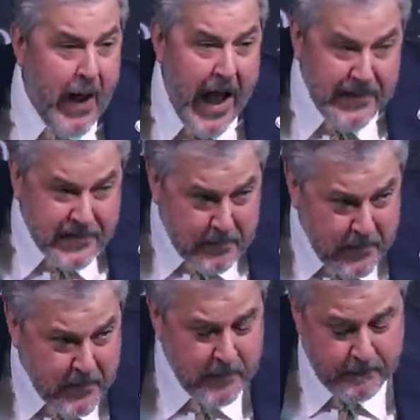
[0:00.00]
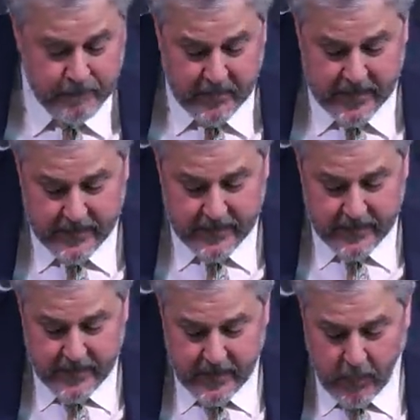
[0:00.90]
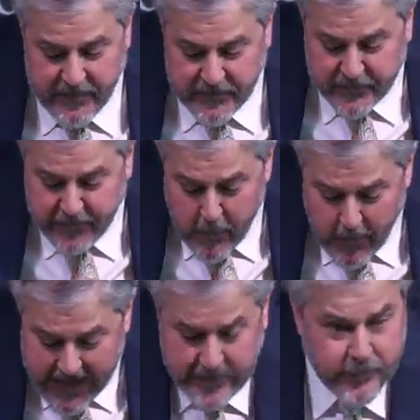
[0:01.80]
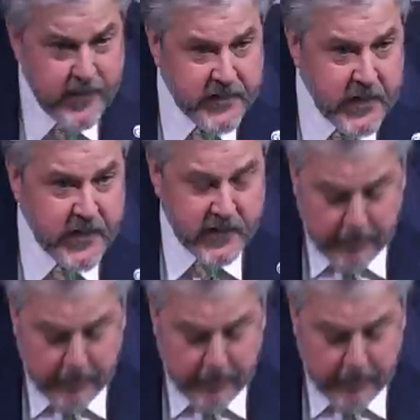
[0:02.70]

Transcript: possible with as few hindrances